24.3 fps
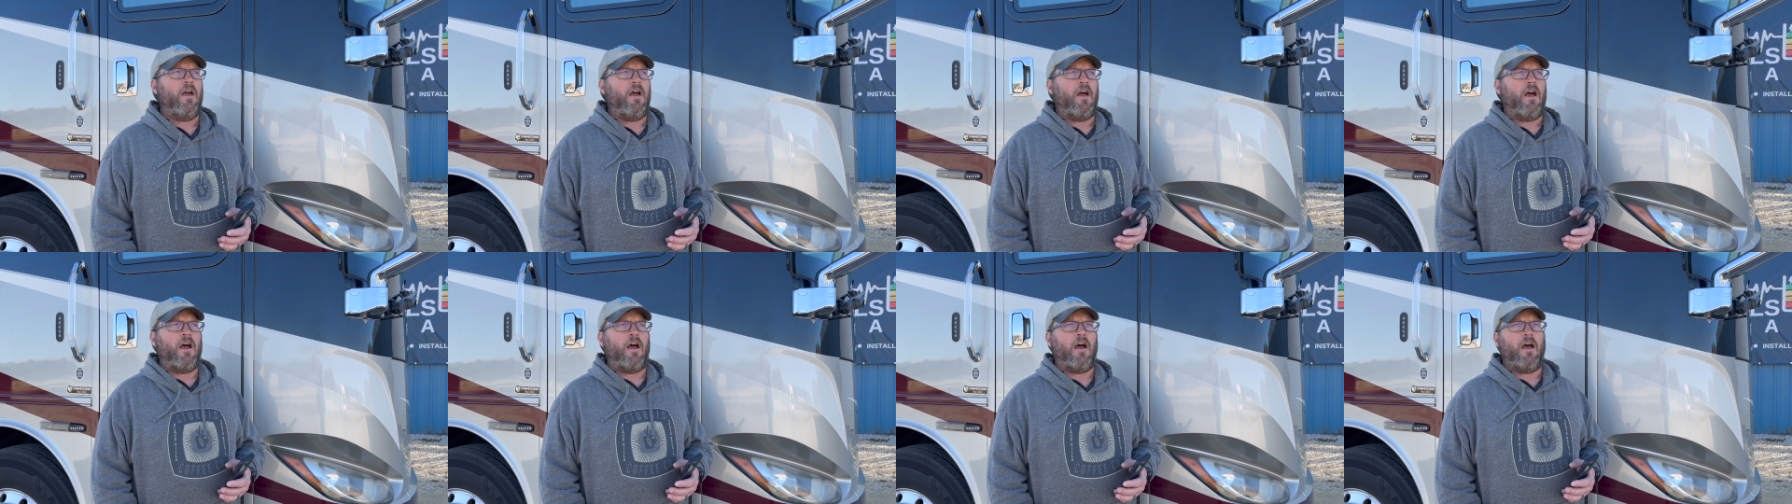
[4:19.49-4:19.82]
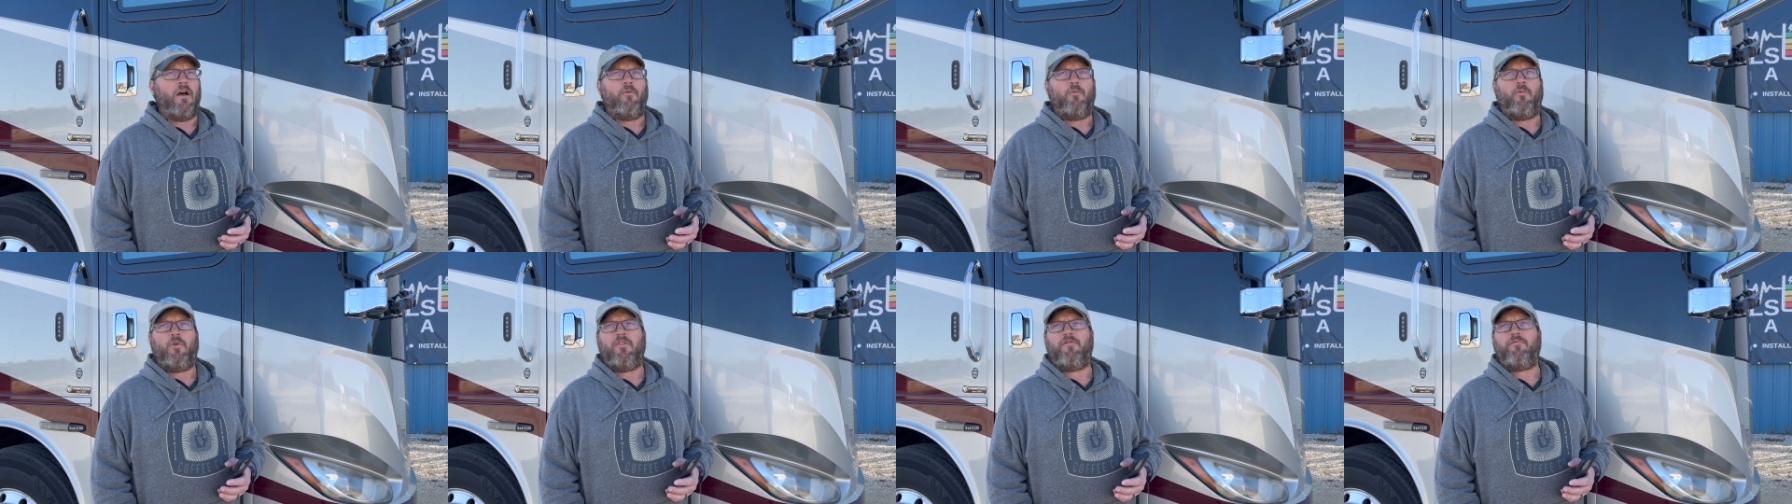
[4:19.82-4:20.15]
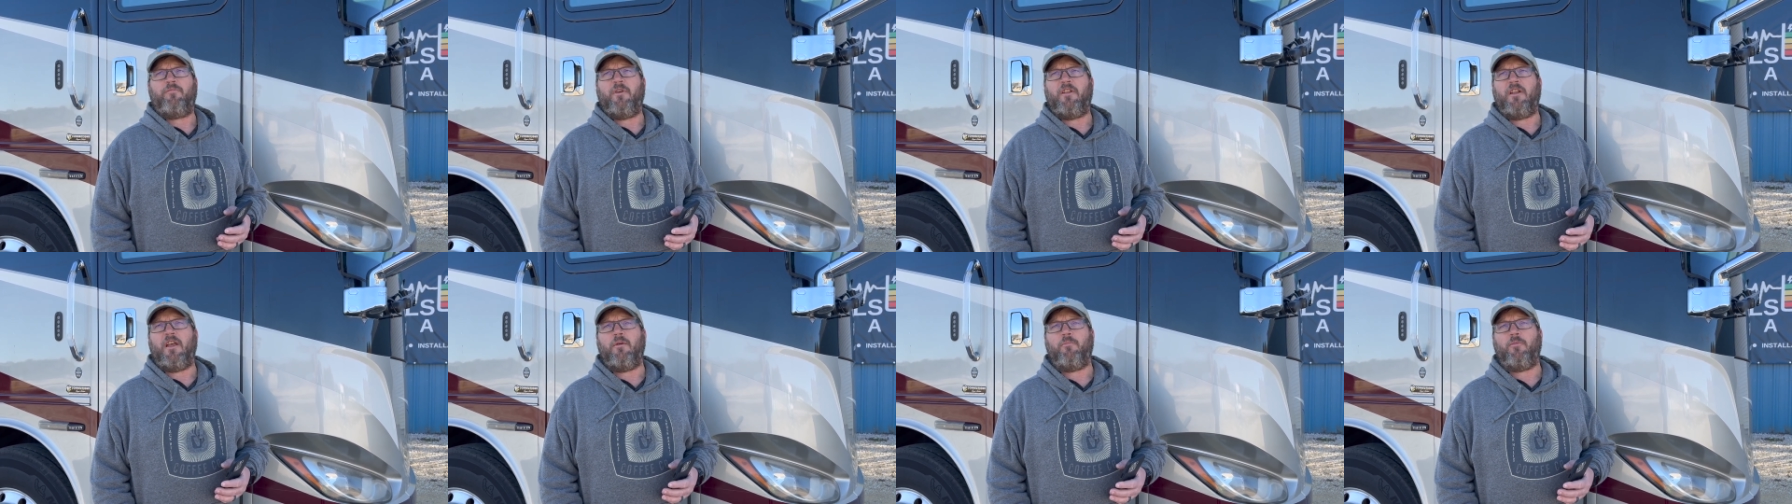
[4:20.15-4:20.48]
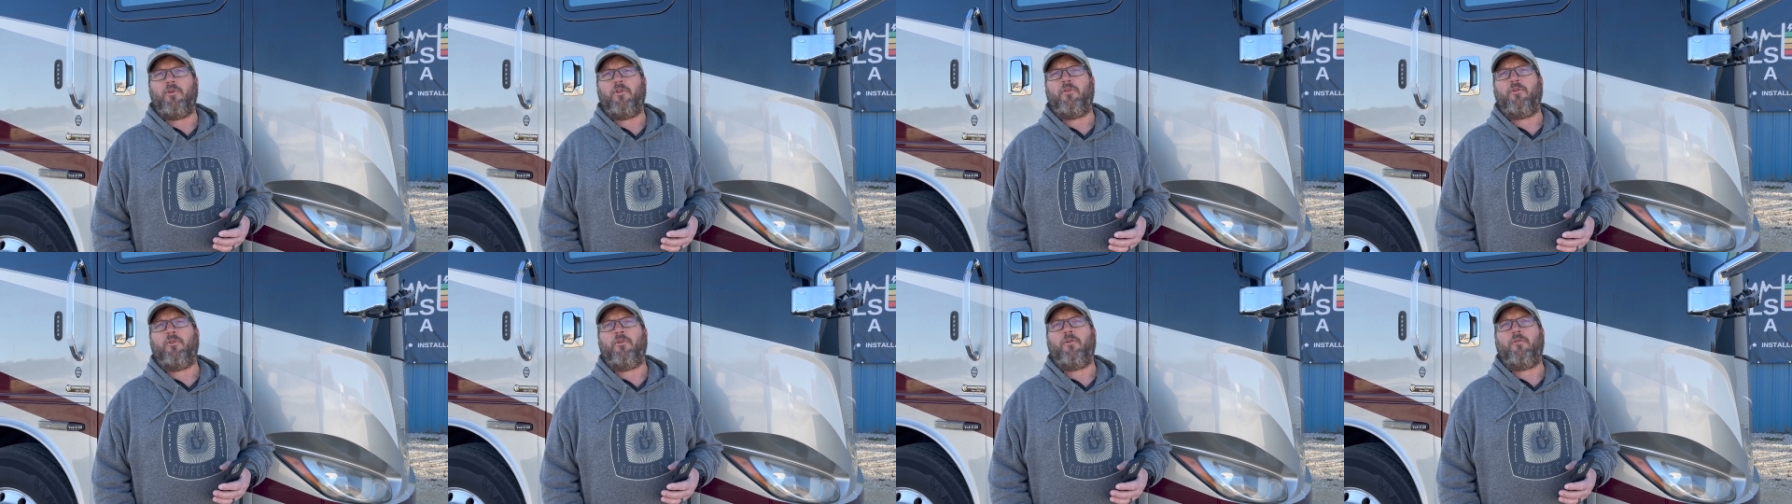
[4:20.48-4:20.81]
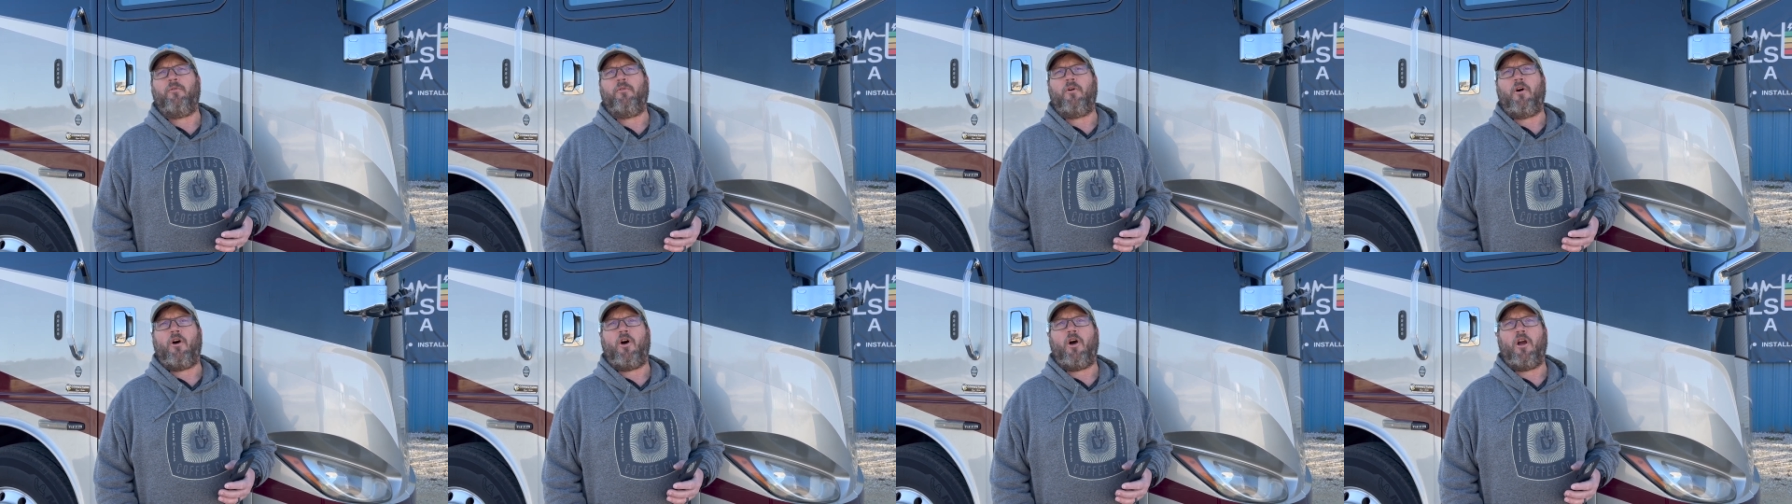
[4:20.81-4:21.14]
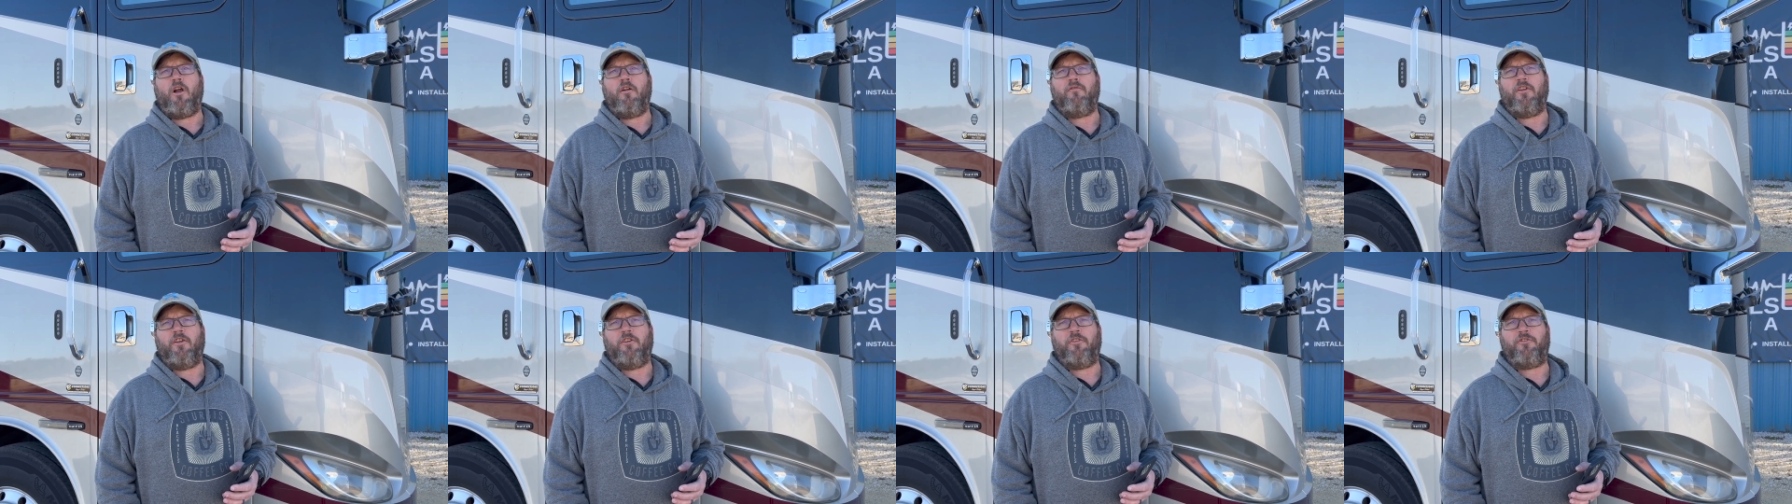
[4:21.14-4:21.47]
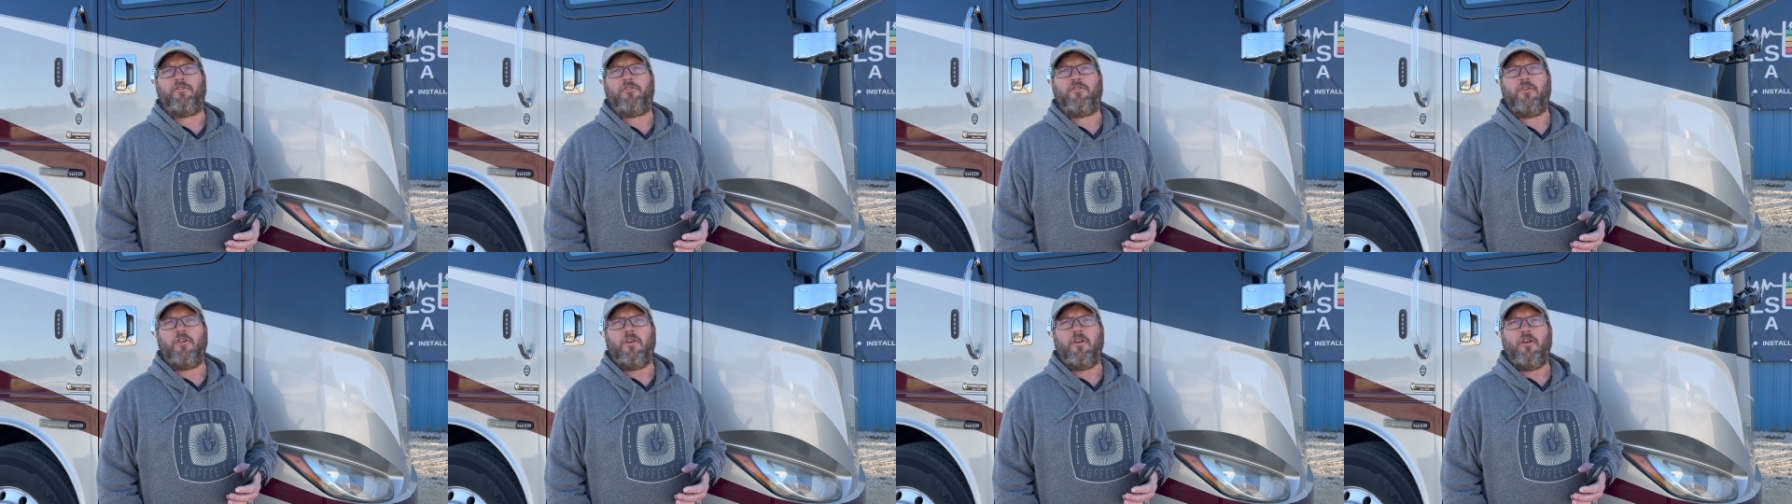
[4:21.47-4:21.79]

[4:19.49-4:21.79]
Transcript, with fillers: Uh, we've been able to harvest